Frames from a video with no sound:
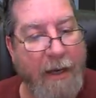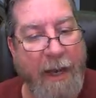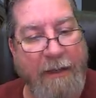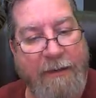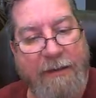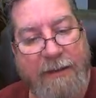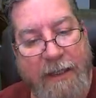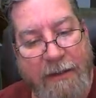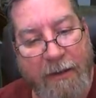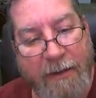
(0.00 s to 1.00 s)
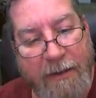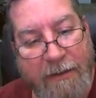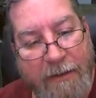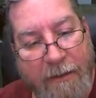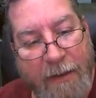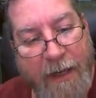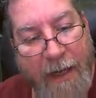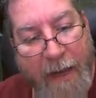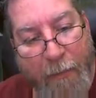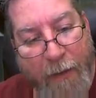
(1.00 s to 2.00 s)
at Disney, and they're going to look at
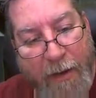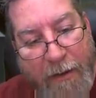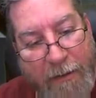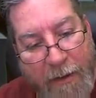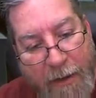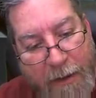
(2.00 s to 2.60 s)
how well